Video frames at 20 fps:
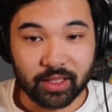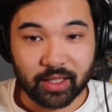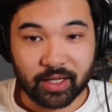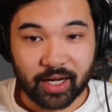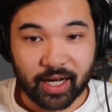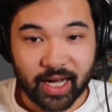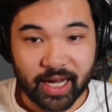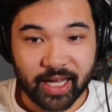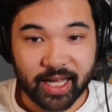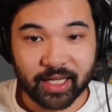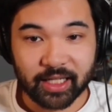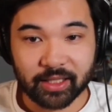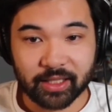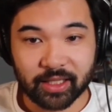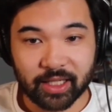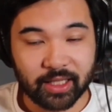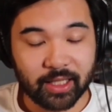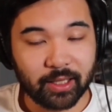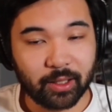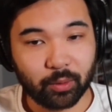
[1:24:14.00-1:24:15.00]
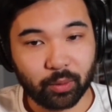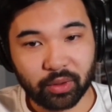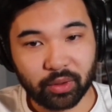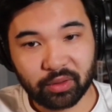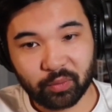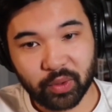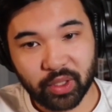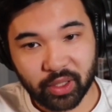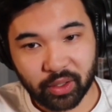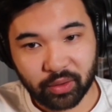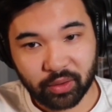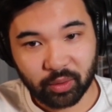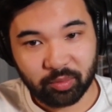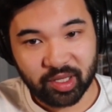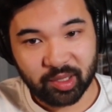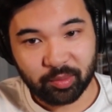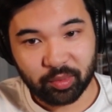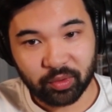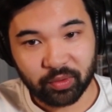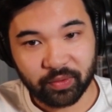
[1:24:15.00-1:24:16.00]
I hadn't, and then there were 3 other
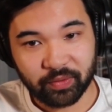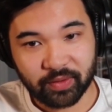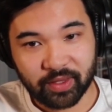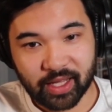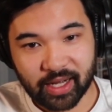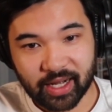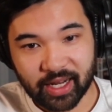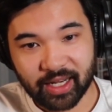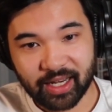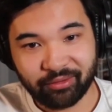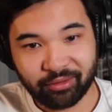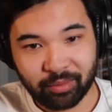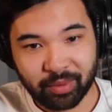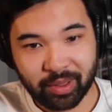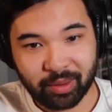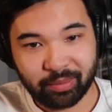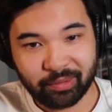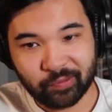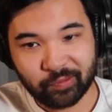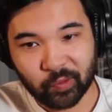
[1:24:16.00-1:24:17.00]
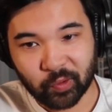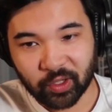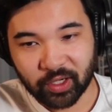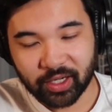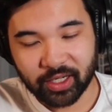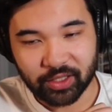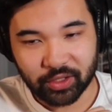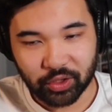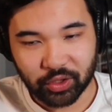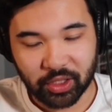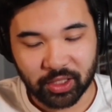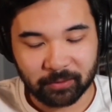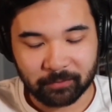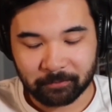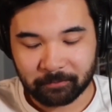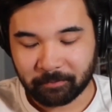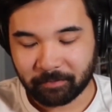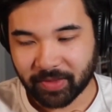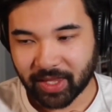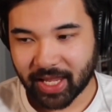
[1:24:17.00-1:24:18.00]
people that I had never met before, and Gene.
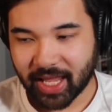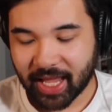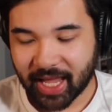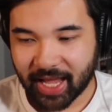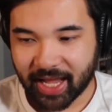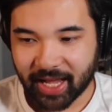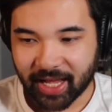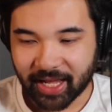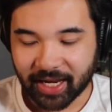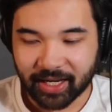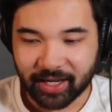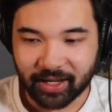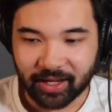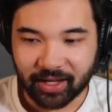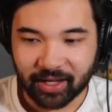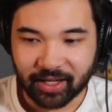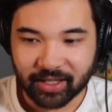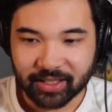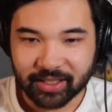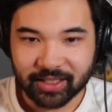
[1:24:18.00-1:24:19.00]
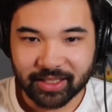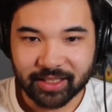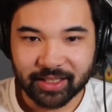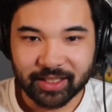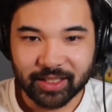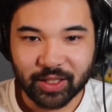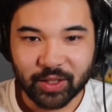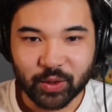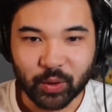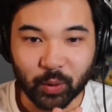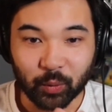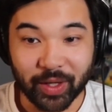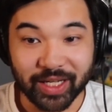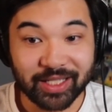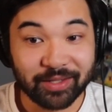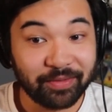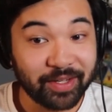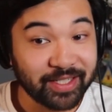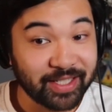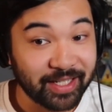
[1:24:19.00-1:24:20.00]
And so the
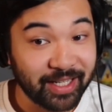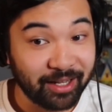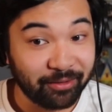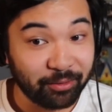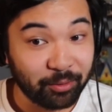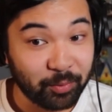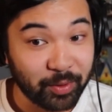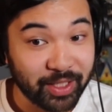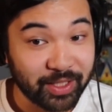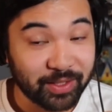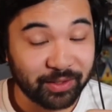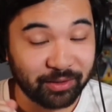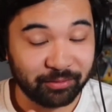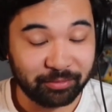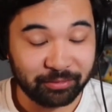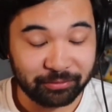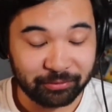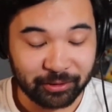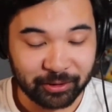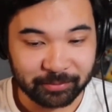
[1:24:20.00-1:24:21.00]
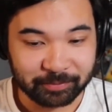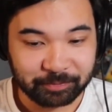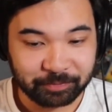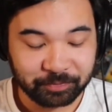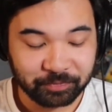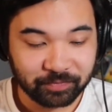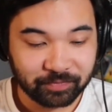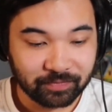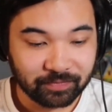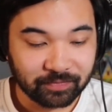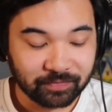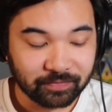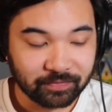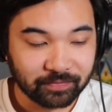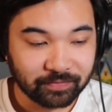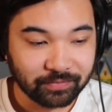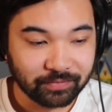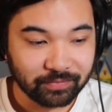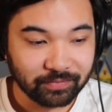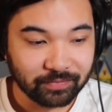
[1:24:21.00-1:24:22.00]
rest of us had never wake surfed before.
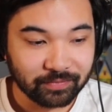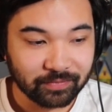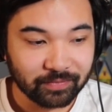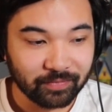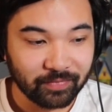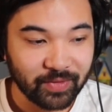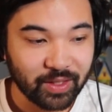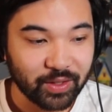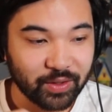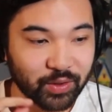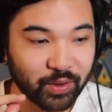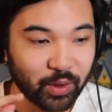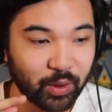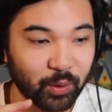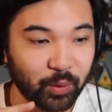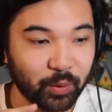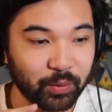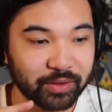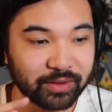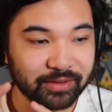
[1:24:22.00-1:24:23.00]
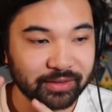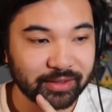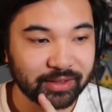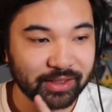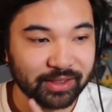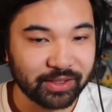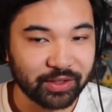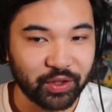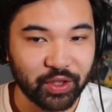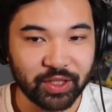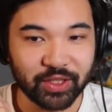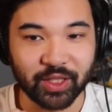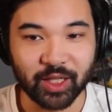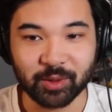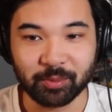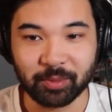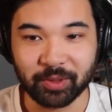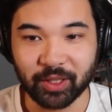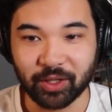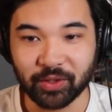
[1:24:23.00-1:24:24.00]
So Gene's
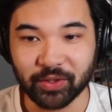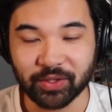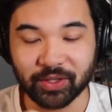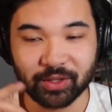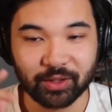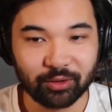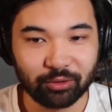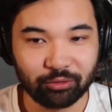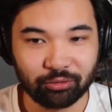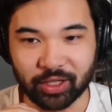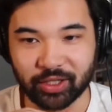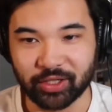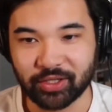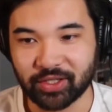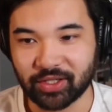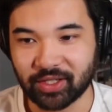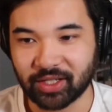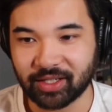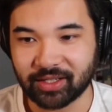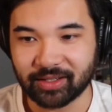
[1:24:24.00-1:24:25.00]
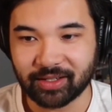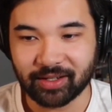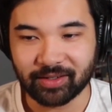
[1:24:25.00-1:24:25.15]
husband goes, crushes it.